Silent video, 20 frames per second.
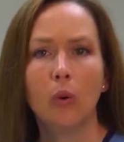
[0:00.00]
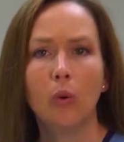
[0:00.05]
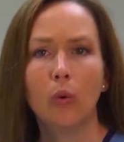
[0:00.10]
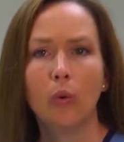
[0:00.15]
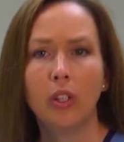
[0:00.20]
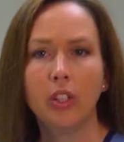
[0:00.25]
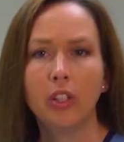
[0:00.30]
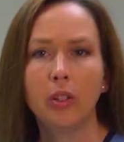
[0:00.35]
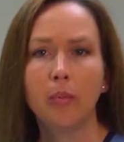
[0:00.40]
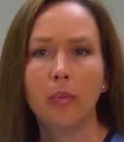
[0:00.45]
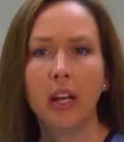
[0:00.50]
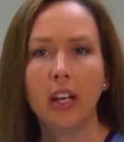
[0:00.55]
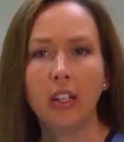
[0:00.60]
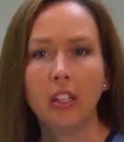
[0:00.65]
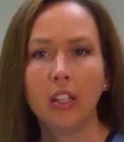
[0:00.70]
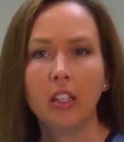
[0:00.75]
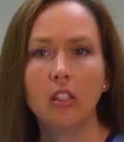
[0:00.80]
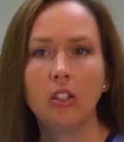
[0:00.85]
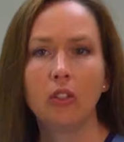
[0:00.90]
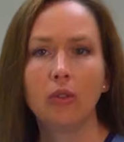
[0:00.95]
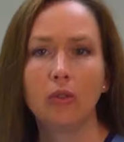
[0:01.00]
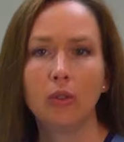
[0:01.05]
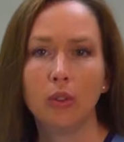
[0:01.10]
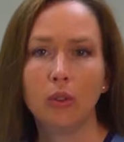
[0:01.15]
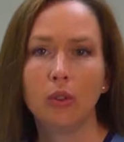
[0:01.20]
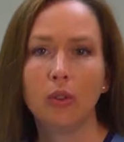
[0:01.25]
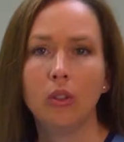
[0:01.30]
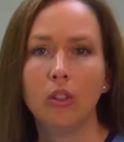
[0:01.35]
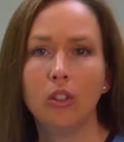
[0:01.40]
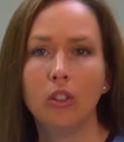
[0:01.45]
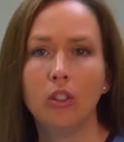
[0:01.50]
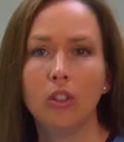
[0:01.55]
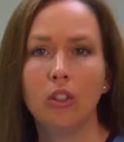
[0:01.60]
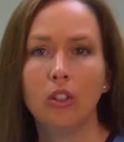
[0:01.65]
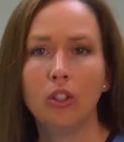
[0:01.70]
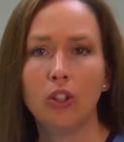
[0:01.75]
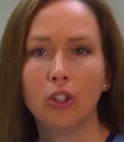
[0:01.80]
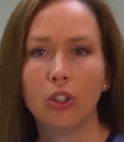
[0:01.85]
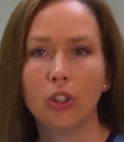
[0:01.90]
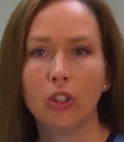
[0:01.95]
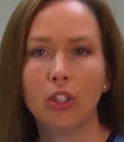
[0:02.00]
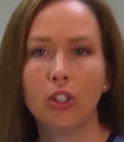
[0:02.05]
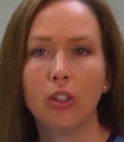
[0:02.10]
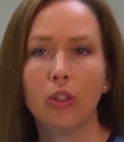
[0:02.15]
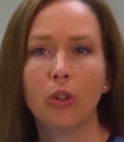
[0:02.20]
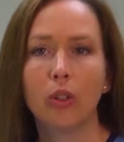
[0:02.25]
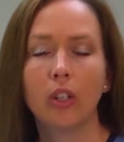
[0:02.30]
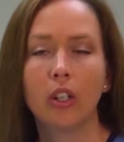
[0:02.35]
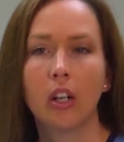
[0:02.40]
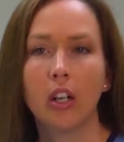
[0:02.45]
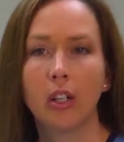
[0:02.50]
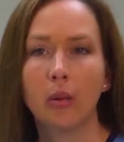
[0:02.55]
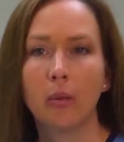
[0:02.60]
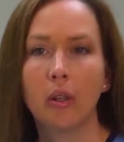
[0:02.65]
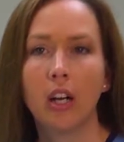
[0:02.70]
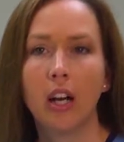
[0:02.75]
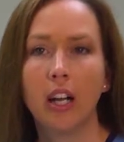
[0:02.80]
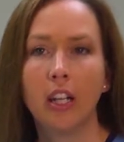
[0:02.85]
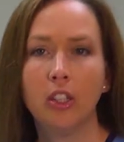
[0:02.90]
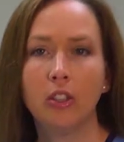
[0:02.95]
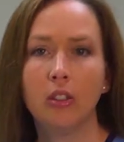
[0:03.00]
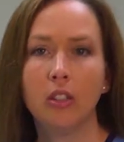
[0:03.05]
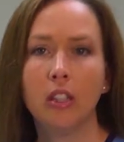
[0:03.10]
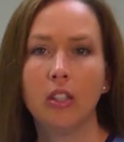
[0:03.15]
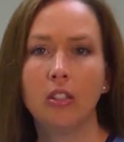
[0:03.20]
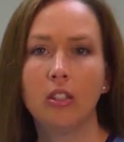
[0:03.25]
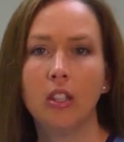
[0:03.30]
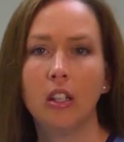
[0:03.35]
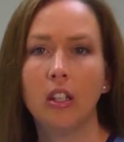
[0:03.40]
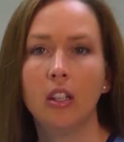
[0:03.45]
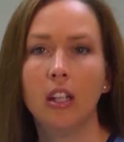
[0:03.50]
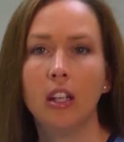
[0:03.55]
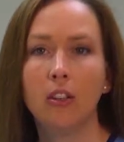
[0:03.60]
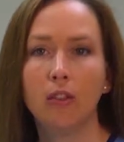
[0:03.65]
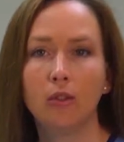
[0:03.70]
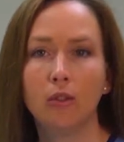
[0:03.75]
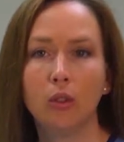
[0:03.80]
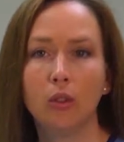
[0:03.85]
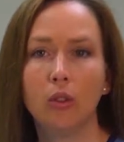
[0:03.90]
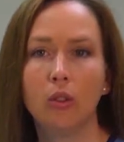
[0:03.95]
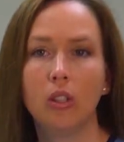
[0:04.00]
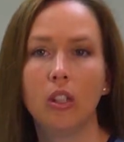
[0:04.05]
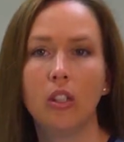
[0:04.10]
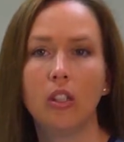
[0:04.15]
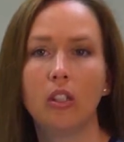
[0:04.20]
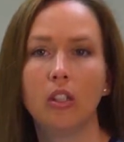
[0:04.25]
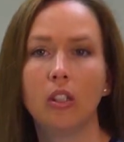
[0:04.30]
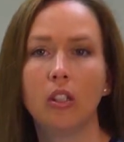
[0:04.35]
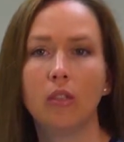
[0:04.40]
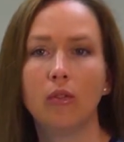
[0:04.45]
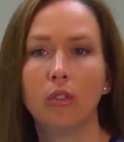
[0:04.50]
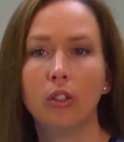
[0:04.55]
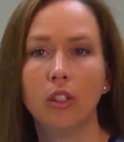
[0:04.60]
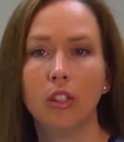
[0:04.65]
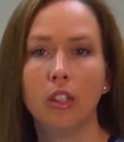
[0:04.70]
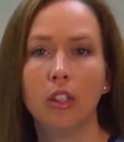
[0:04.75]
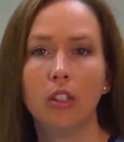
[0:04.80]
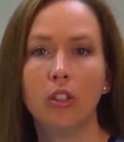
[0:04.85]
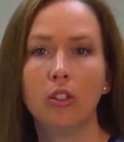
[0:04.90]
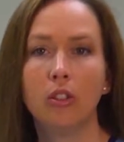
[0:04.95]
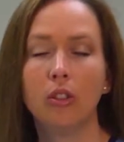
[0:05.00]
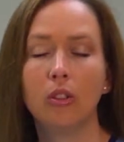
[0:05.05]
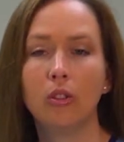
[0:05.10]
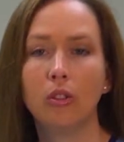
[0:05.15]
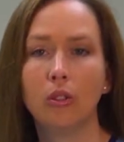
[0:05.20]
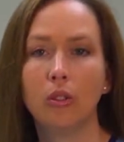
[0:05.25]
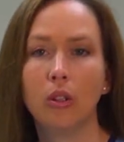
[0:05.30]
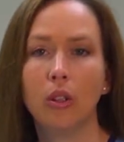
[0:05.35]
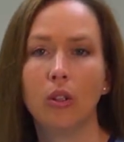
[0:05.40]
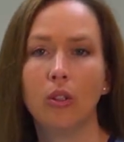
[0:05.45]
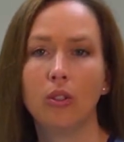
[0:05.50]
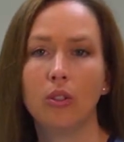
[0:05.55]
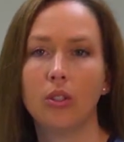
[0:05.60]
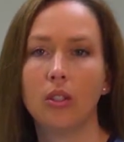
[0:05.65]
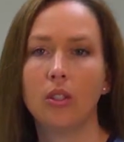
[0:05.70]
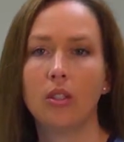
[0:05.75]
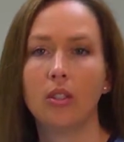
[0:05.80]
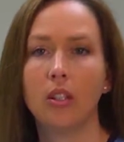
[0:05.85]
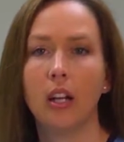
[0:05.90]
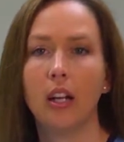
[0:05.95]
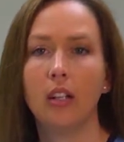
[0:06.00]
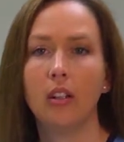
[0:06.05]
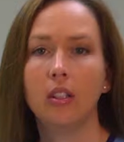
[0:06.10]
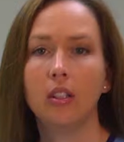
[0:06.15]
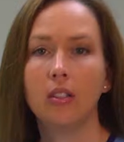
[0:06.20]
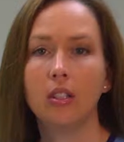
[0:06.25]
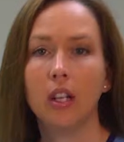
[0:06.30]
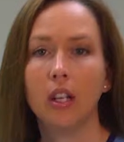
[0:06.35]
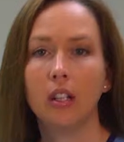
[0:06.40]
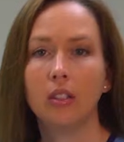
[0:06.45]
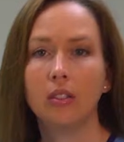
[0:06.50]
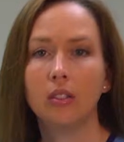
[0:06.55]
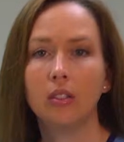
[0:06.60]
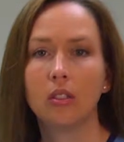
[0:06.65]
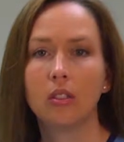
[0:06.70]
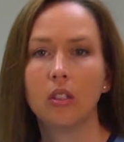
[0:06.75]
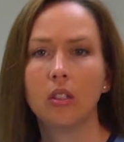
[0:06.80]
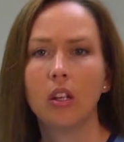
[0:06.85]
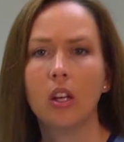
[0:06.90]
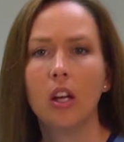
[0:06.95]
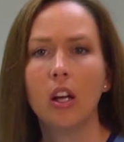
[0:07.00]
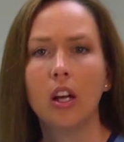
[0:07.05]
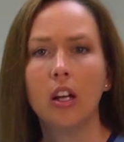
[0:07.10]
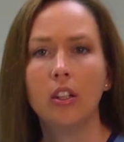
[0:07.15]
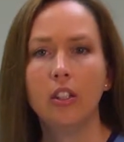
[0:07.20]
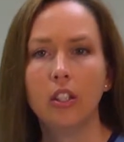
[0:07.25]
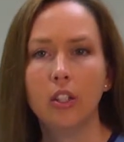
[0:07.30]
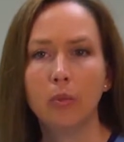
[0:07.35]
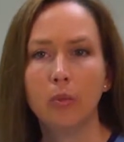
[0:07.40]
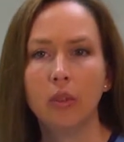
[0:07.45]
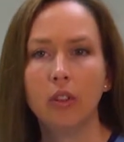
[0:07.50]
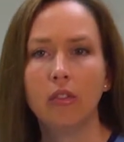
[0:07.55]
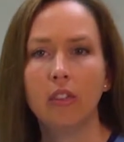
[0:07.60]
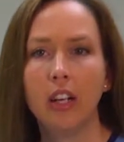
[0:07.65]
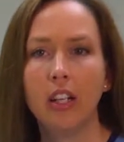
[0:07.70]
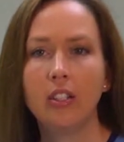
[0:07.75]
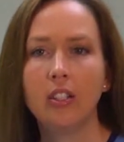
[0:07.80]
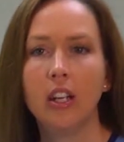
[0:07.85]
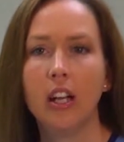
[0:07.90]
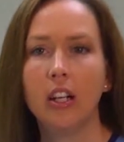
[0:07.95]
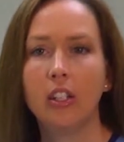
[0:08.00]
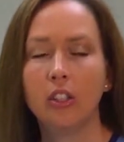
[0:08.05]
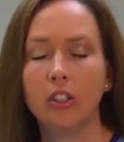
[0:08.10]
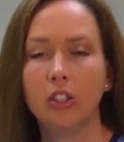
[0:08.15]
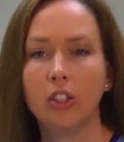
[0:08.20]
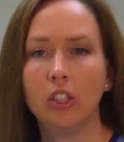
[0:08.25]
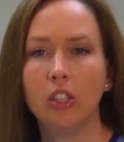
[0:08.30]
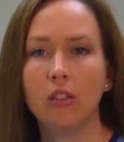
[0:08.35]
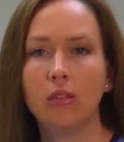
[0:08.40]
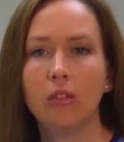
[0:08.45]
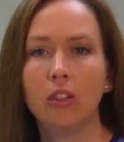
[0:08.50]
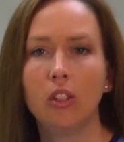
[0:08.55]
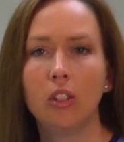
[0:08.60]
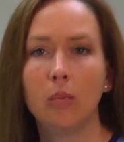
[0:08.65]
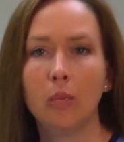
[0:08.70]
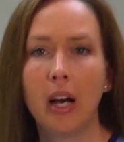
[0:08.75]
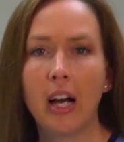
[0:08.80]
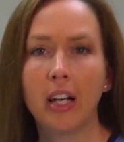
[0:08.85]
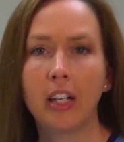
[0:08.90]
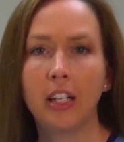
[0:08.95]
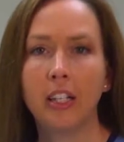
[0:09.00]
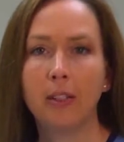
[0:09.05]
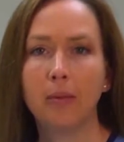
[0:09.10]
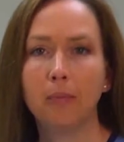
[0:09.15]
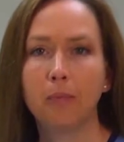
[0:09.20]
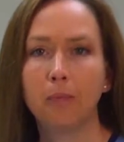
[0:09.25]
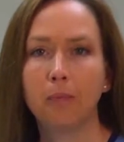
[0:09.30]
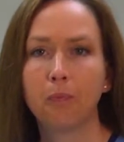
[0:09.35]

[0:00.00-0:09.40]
When your pet eats food, the sugar or carbohydrates in that food is converted to glucose inside the cells. This provides energy for the body.